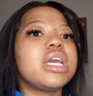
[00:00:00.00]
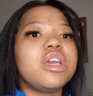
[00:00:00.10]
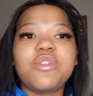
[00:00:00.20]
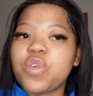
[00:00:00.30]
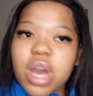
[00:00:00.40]

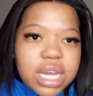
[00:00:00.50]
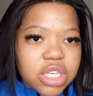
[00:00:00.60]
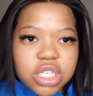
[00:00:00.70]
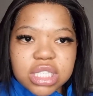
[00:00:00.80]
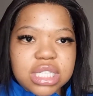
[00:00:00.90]
If you are
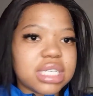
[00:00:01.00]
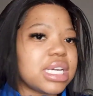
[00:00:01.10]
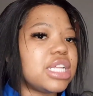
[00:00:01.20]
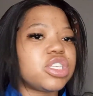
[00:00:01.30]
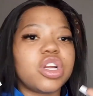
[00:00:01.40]
interested,
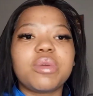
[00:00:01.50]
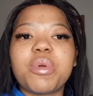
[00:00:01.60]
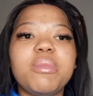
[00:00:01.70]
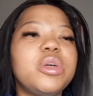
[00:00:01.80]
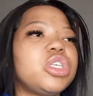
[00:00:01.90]
it's not a
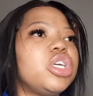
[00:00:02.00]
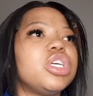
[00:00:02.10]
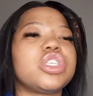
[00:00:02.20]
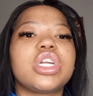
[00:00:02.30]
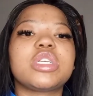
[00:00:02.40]
promotion,
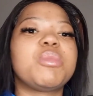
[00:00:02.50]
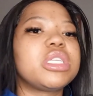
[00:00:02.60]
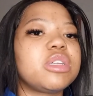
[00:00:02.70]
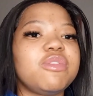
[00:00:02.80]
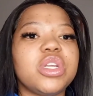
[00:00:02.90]
it's not a
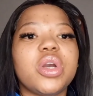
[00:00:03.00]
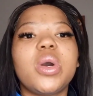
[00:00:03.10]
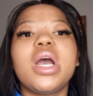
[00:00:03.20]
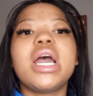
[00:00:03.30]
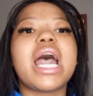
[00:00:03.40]
sponsored video,
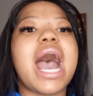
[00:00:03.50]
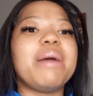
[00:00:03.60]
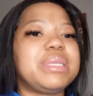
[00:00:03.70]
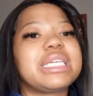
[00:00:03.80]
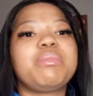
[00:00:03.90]

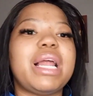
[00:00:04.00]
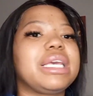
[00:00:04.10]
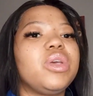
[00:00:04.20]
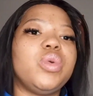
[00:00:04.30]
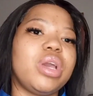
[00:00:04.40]
I'm just
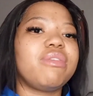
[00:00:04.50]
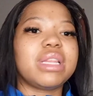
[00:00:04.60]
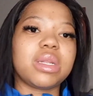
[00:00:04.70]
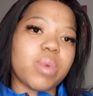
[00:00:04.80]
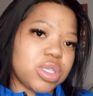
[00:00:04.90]
plugging whoever
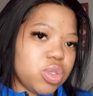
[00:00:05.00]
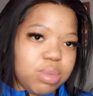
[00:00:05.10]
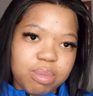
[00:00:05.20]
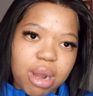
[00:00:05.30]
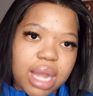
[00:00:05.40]
that wants to
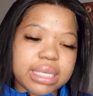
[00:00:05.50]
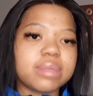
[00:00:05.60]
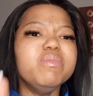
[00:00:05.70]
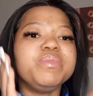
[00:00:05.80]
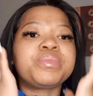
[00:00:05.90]
be plugged.
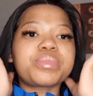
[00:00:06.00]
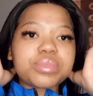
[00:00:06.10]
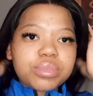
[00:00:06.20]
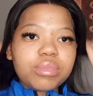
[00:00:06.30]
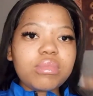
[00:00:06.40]

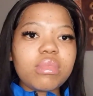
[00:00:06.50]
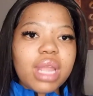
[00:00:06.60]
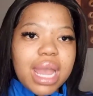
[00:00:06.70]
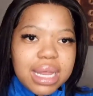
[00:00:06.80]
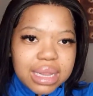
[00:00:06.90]

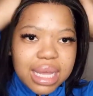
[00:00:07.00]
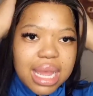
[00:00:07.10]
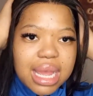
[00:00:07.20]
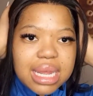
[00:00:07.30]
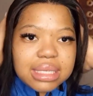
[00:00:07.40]
And
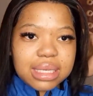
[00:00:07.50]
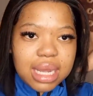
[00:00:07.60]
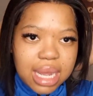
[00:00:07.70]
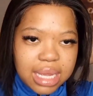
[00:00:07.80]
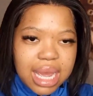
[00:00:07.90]
then
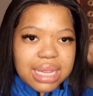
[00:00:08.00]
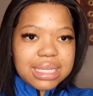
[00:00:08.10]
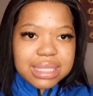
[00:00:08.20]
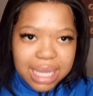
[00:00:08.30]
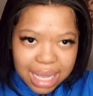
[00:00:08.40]
yeah,
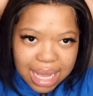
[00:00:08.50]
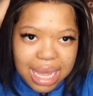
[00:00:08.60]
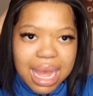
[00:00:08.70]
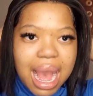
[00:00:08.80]
that's the hair.